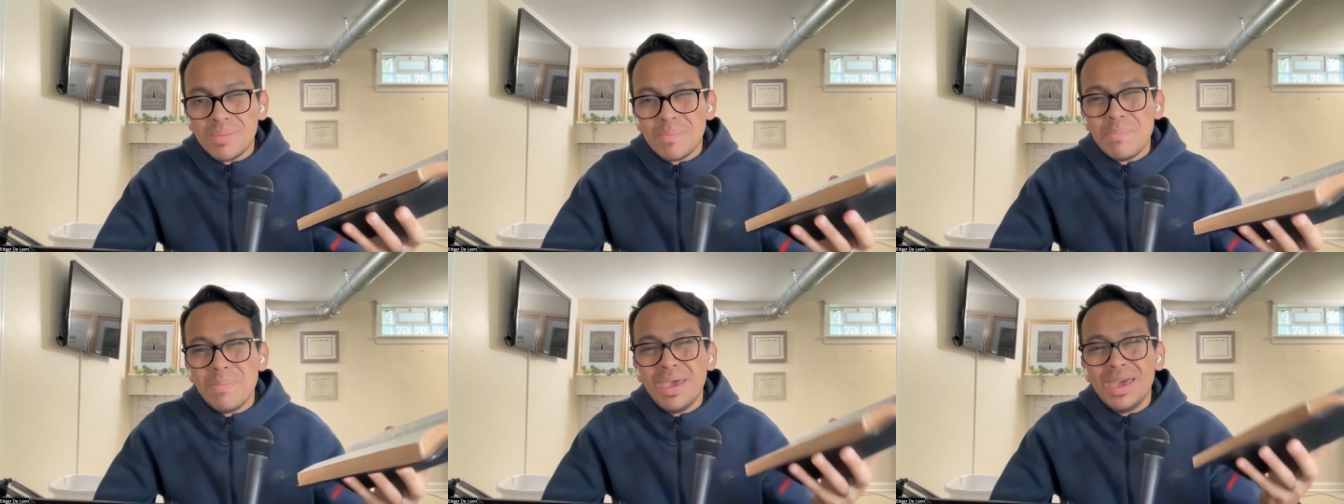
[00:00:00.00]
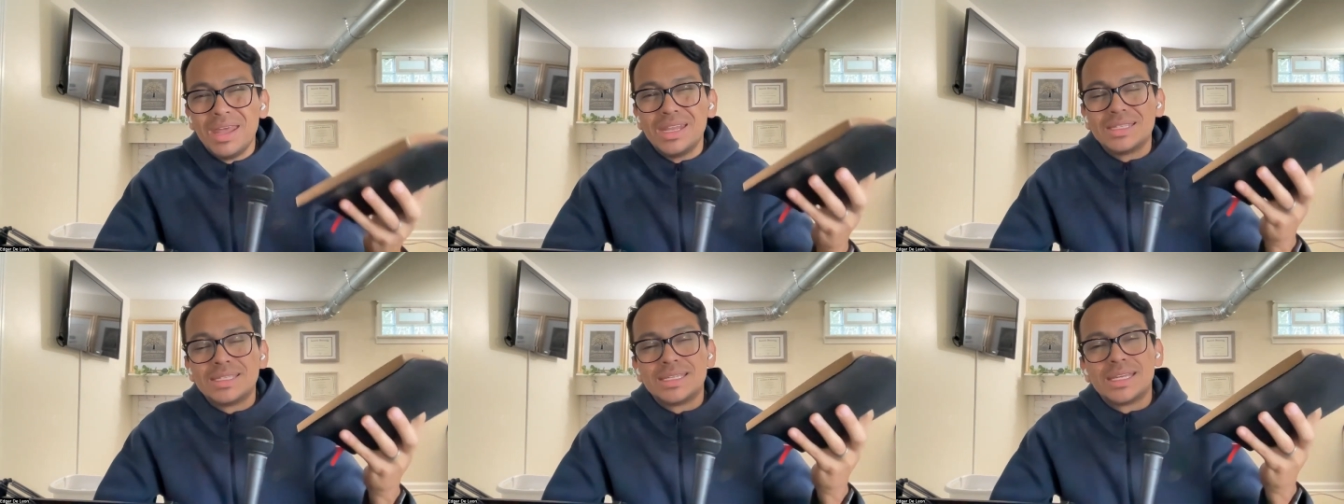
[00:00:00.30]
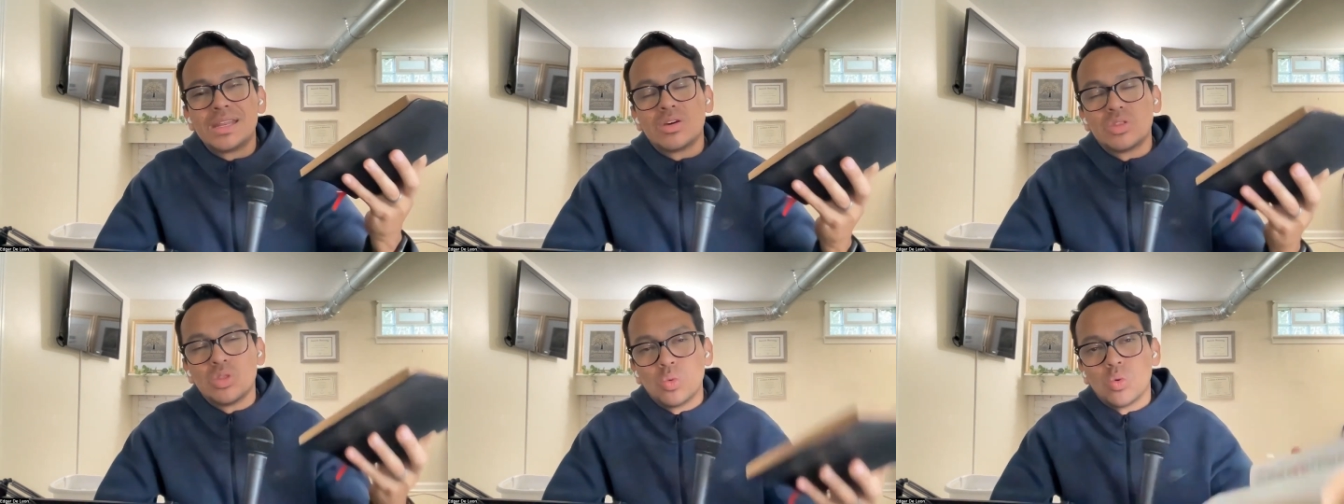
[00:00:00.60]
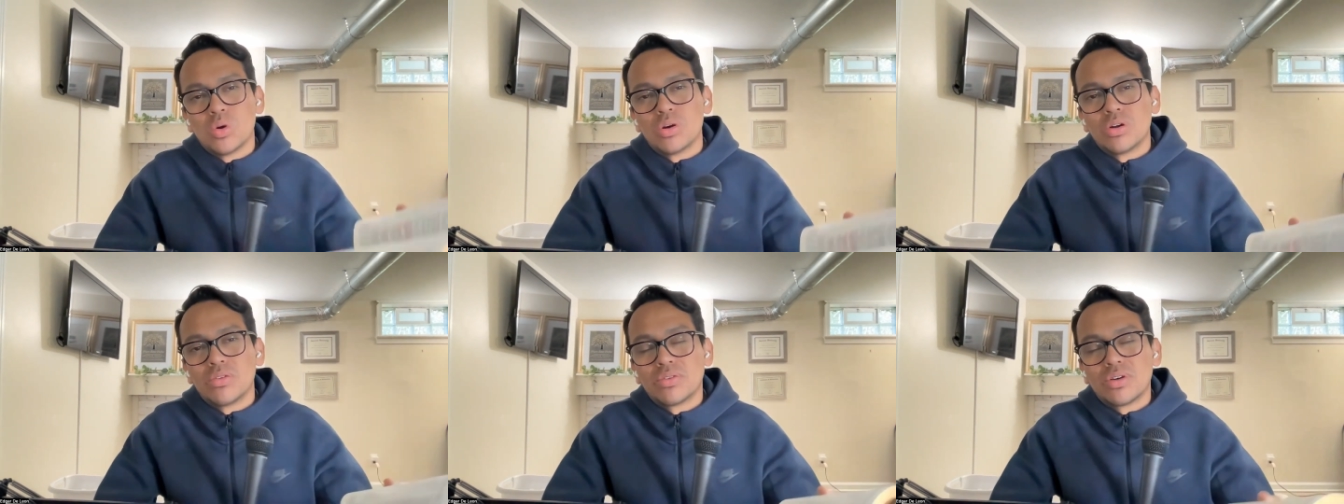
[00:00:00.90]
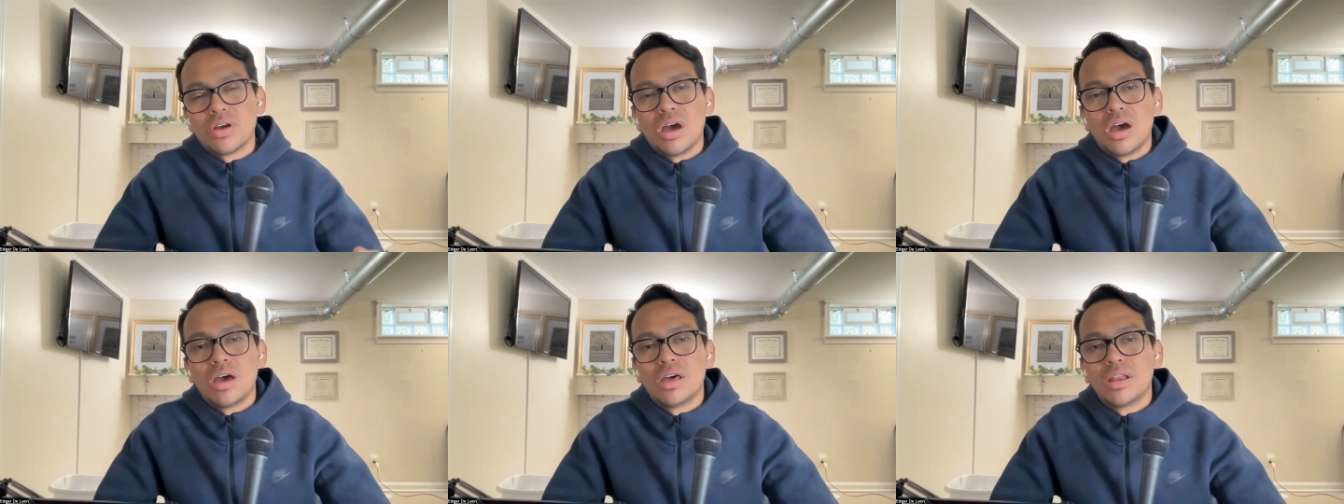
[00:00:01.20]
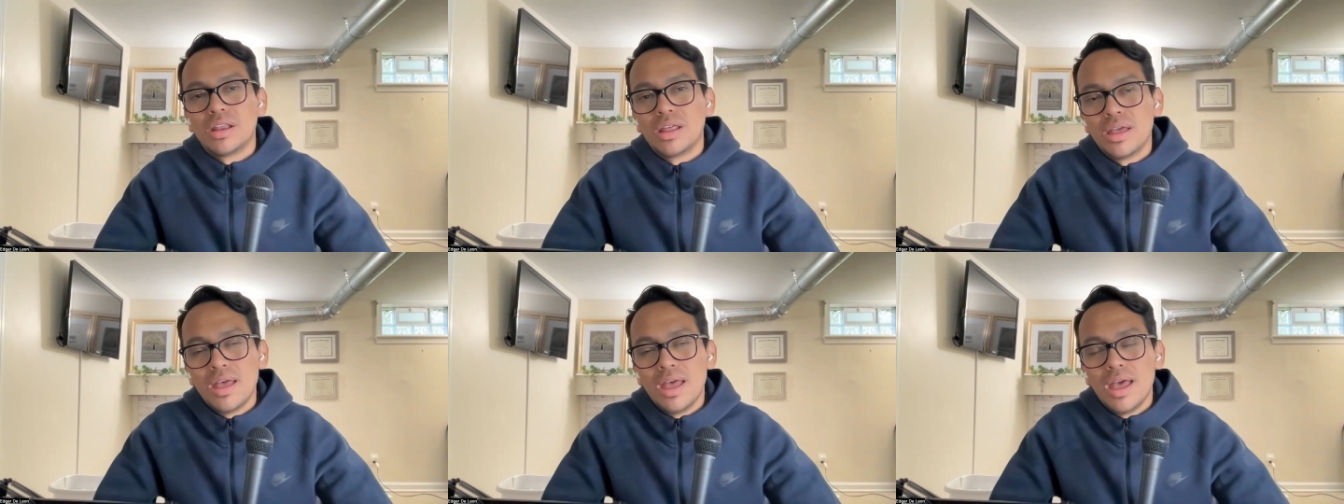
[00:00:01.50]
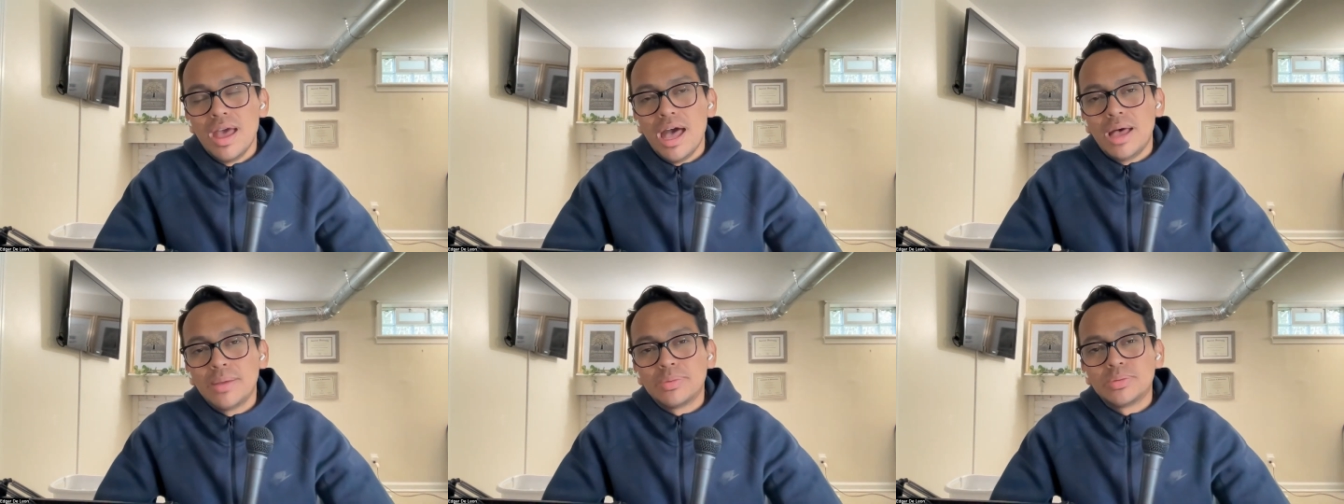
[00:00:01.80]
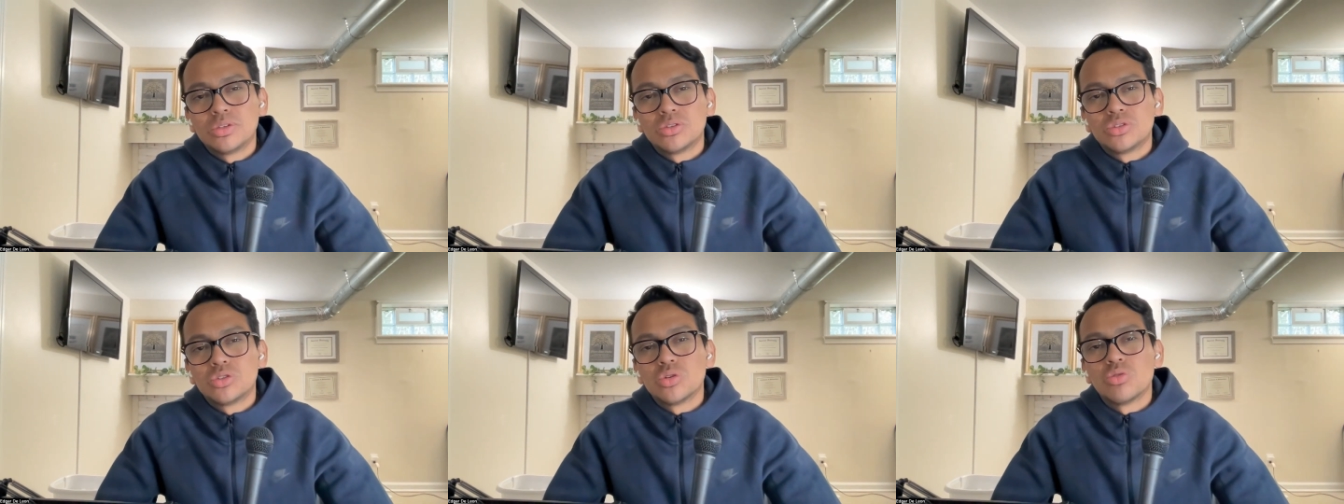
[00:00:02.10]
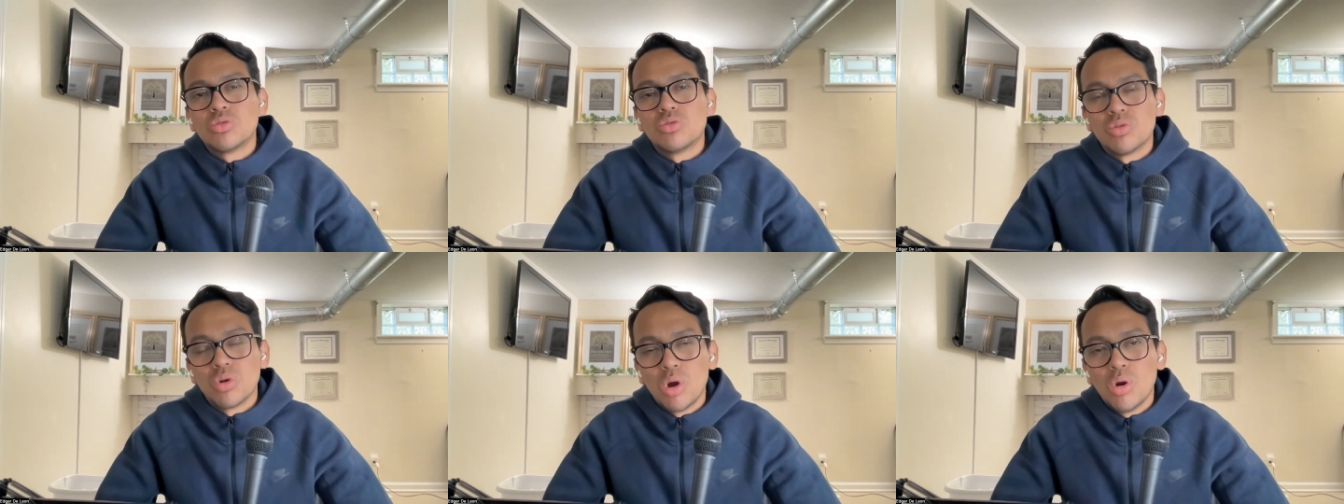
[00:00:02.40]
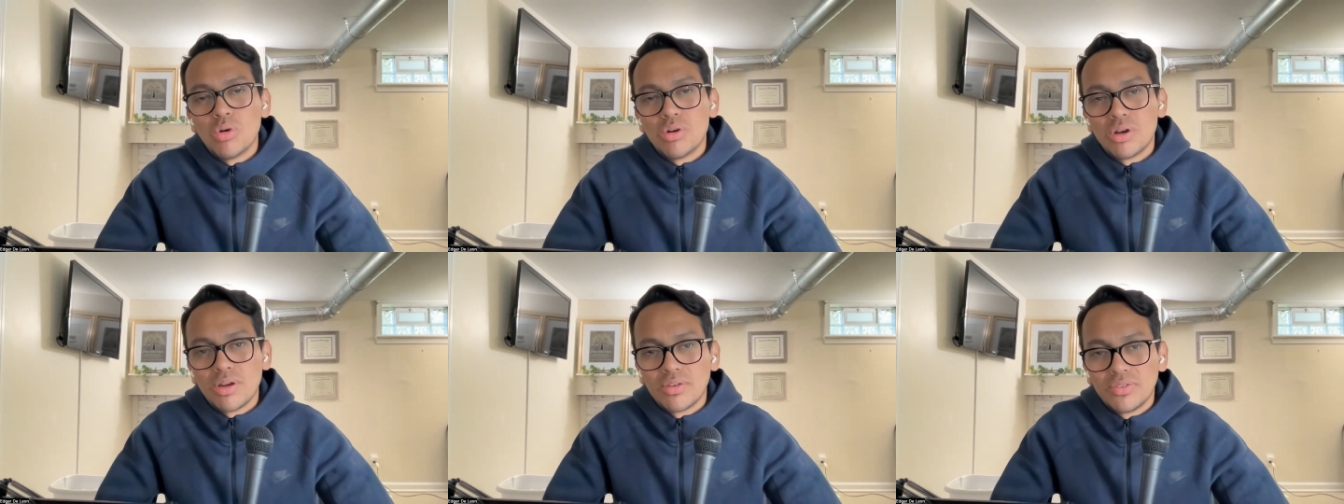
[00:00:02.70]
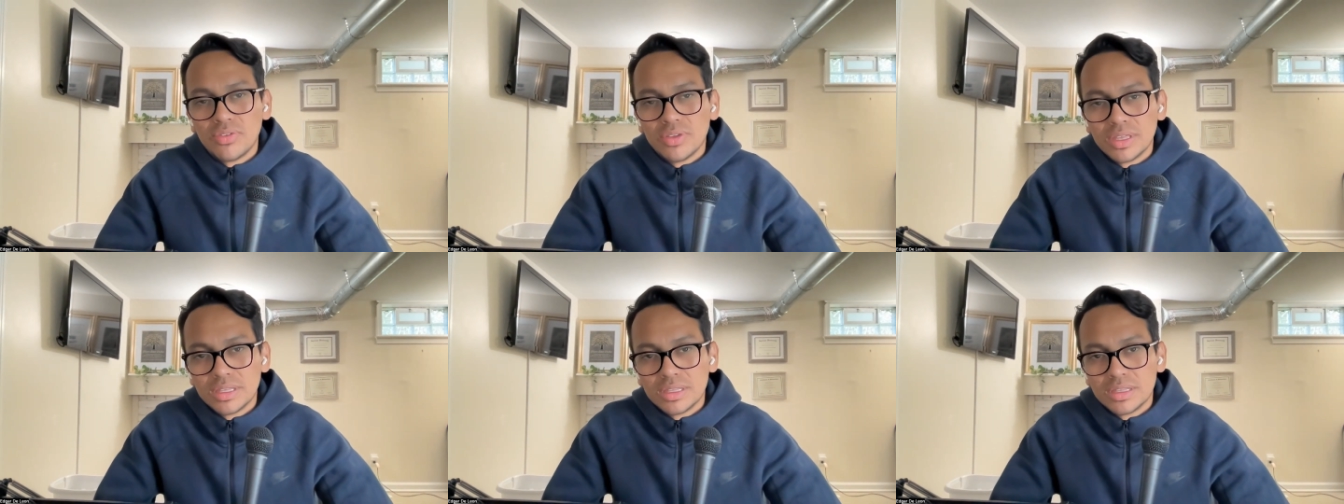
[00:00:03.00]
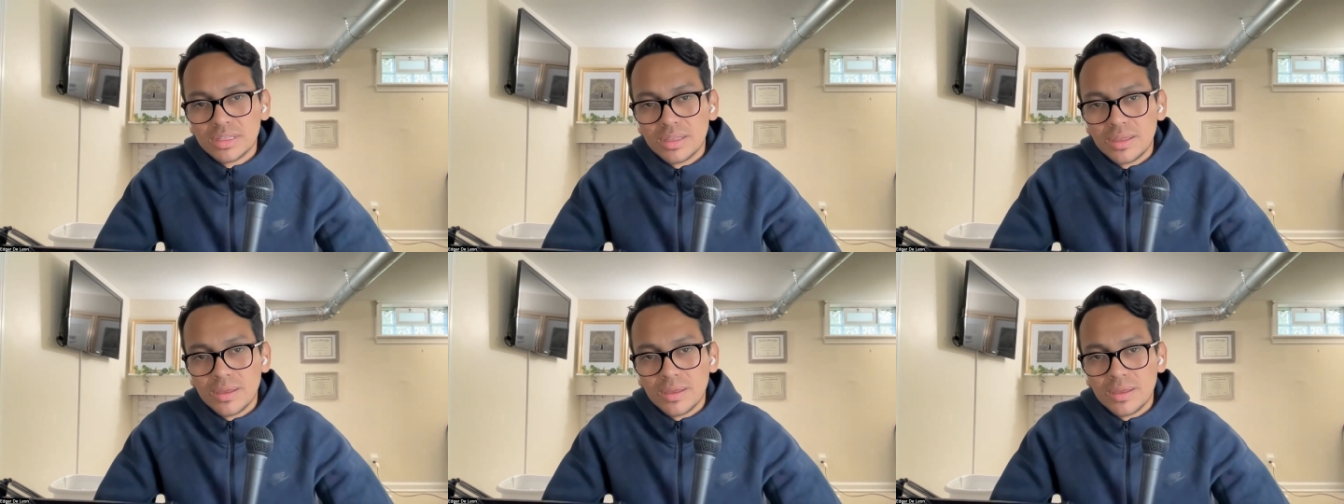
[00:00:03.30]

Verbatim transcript: meditating on the Word of God, helps us to grow in our faith